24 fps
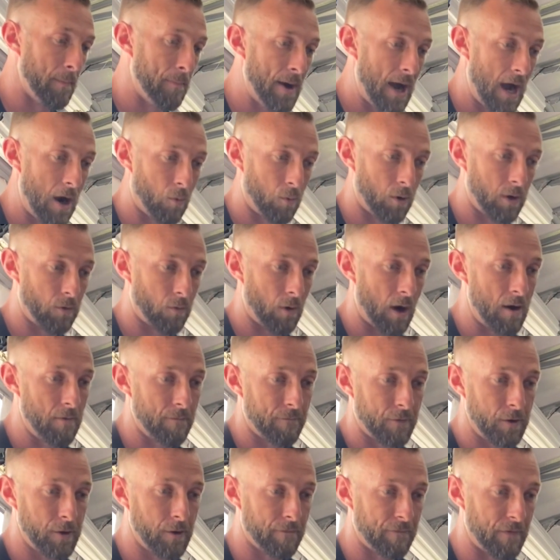power and ground
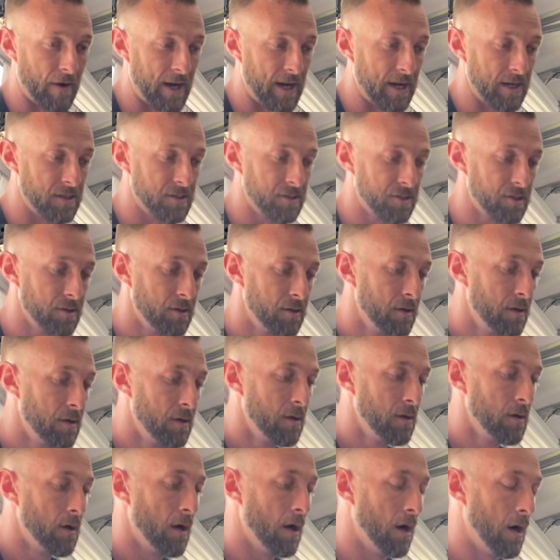for your fans
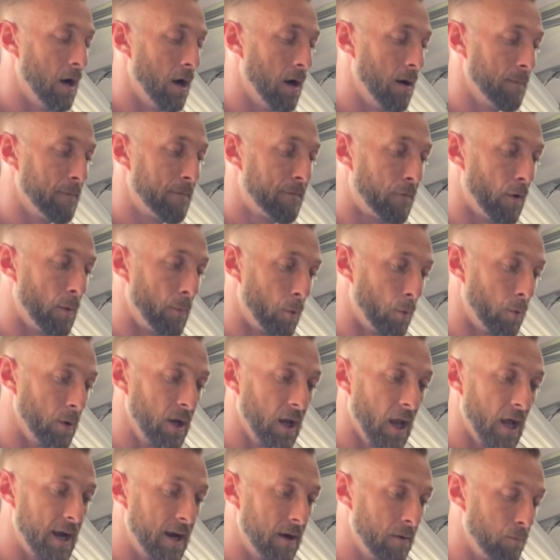from a
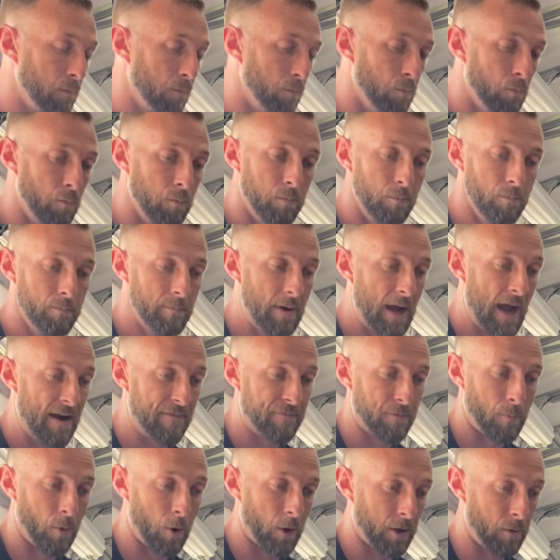relay,
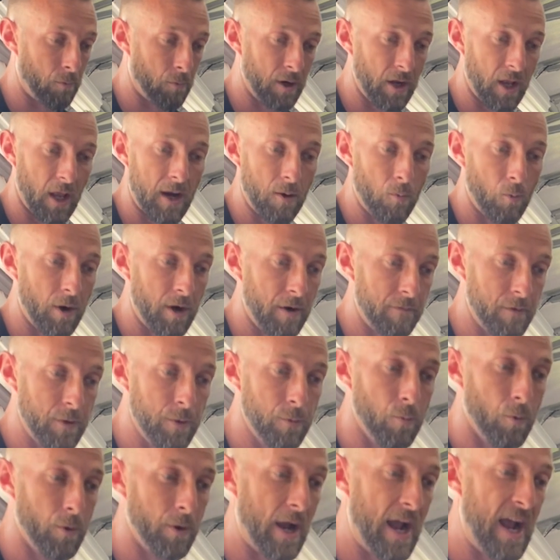aftermarket relay, whatever you
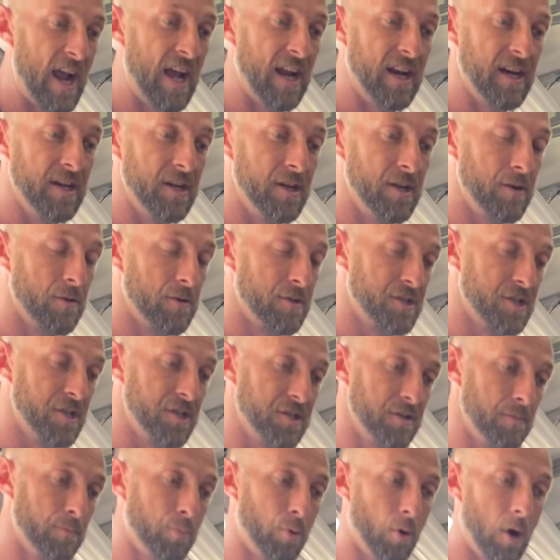want to add into your
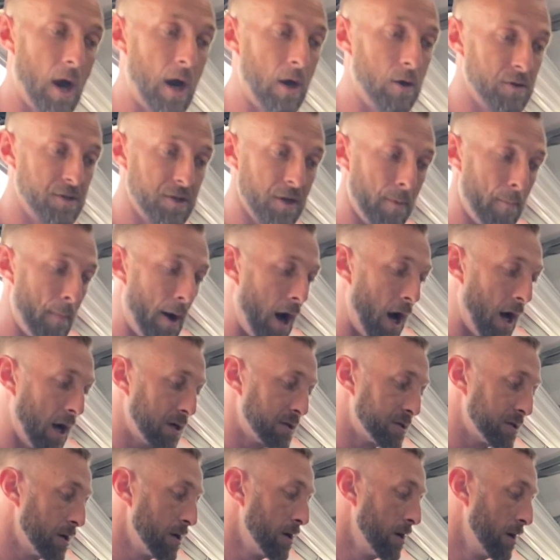system prior to the
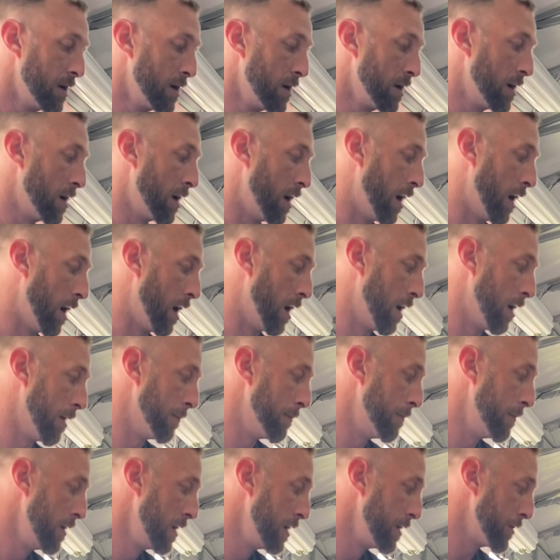box.
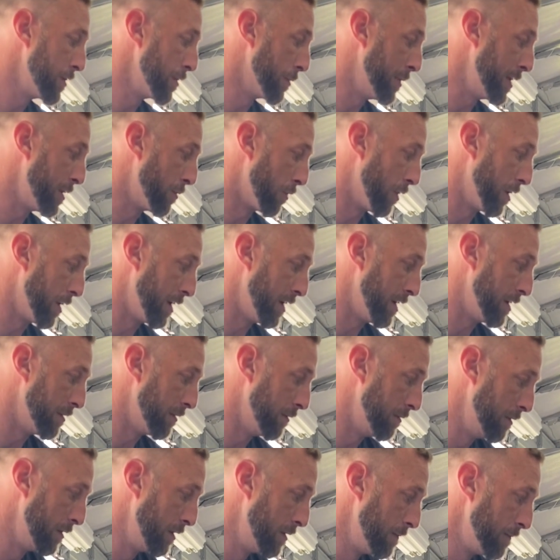You'll be running
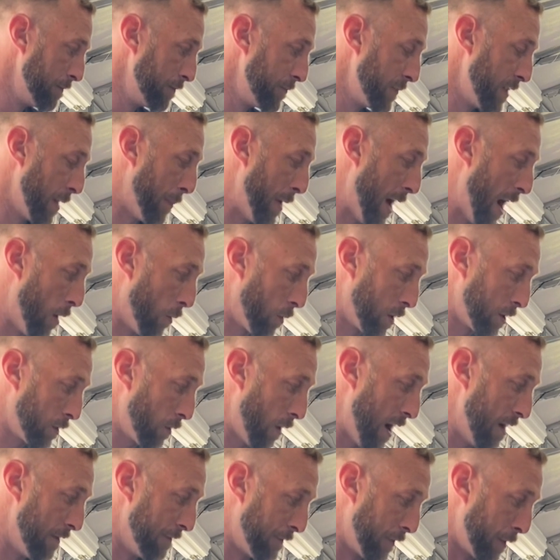the power and
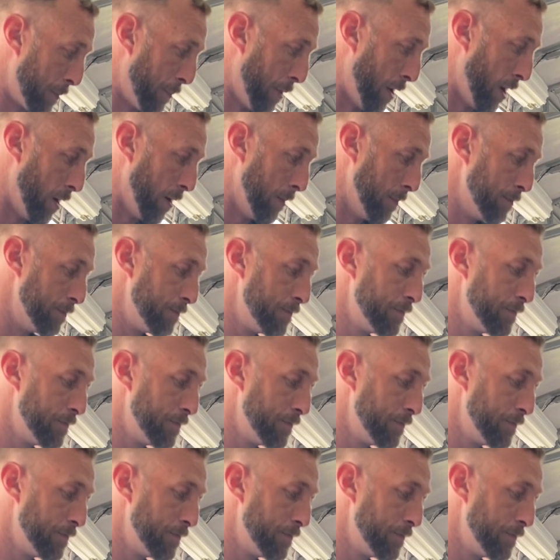ground for the pump,